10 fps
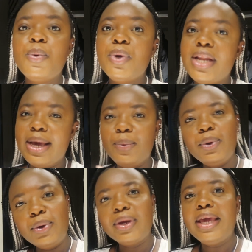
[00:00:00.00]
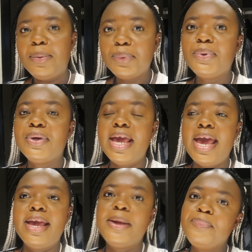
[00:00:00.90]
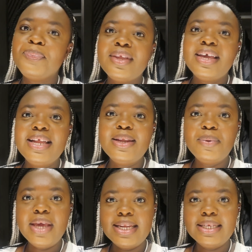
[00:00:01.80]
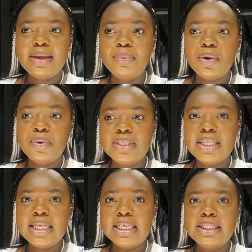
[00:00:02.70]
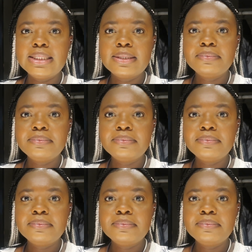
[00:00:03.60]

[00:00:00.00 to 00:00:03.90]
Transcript: we're like we're okay we're okay and then we ended up going to this